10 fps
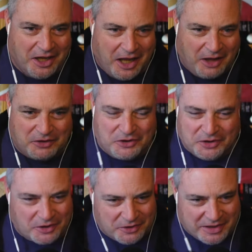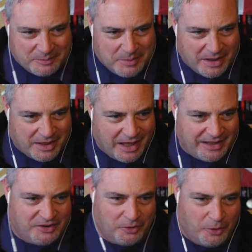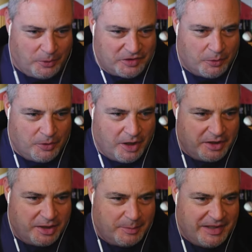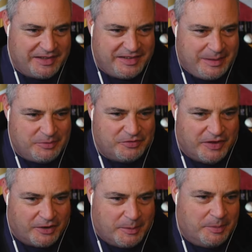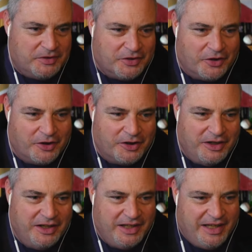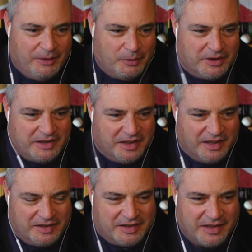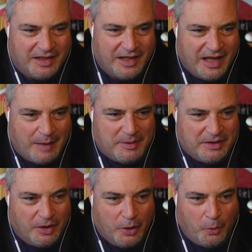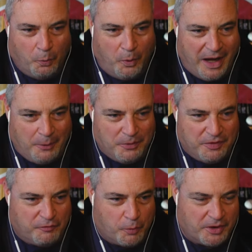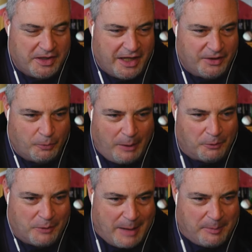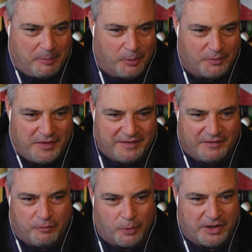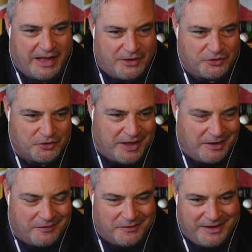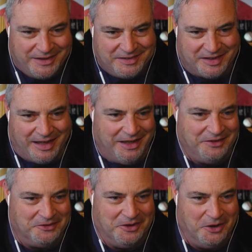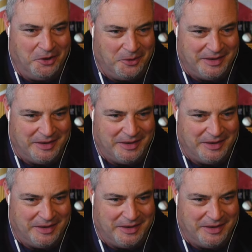I'll clearly admit, I don't know what's going on here, but it seems very bizarre. It really does. I mean, why would Rappaport think the 49ers are down on Lance? I don't know.